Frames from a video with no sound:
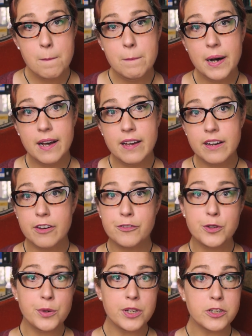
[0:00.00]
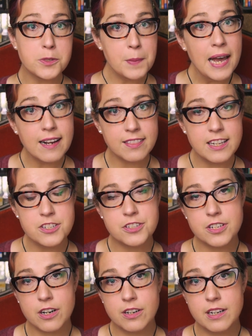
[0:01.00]
but a few years back, they
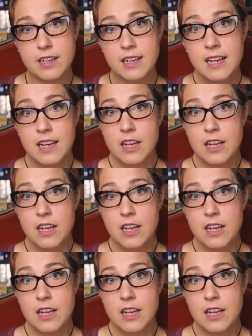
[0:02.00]
started